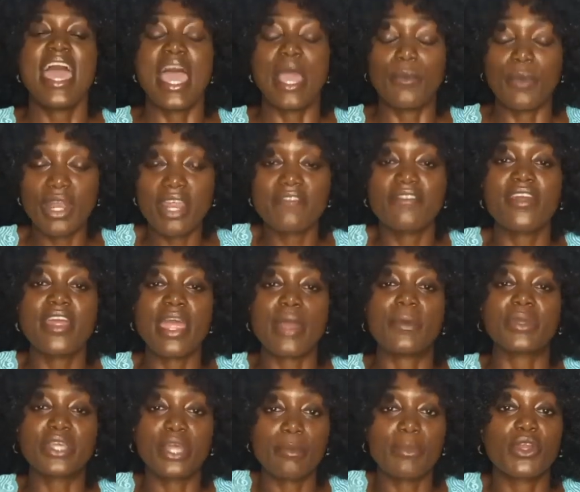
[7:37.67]
And whenever I
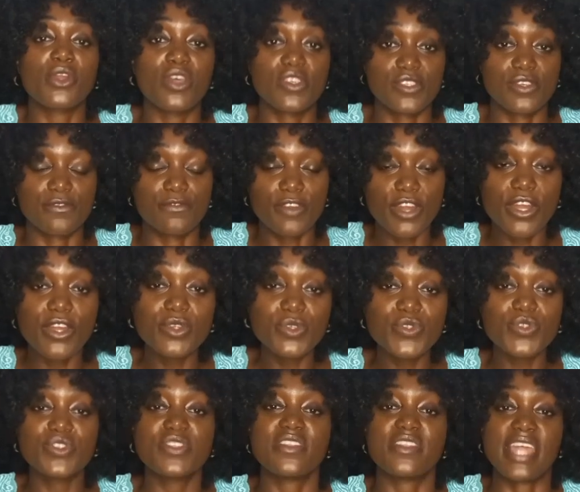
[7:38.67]
would come across a
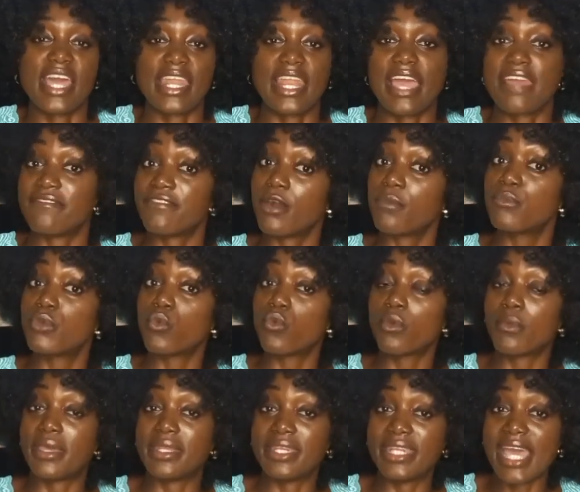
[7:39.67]
verse that I felt put
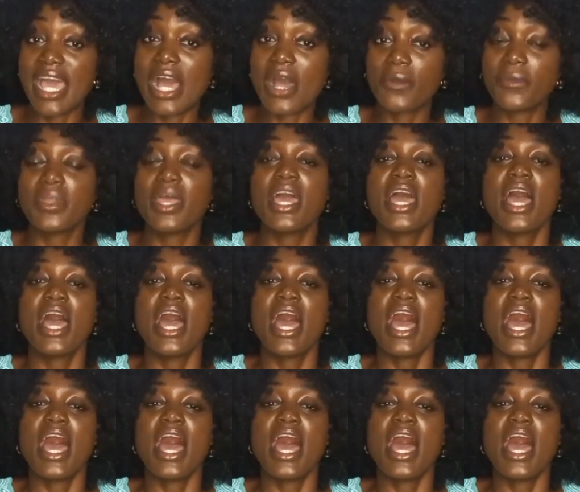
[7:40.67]
women down,